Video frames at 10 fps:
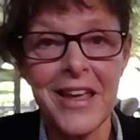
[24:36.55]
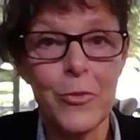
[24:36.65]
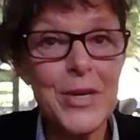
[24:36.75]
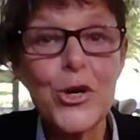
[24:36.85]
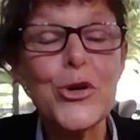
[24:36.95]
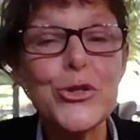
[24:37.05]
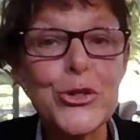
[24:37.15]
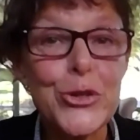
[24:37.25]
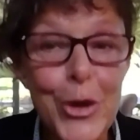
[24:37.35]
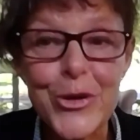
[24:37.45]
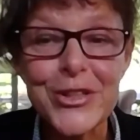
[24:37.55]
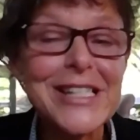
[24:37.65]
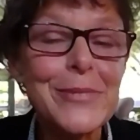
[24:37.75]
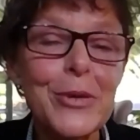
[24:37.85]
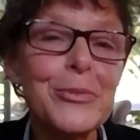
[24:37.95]
We don't know. This
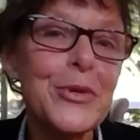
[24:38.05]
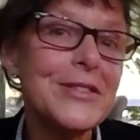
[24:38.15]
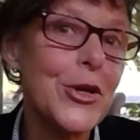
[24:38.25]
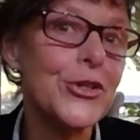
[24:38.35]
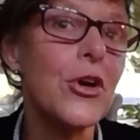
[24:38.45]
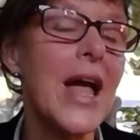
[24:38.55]
is a problem we don't know.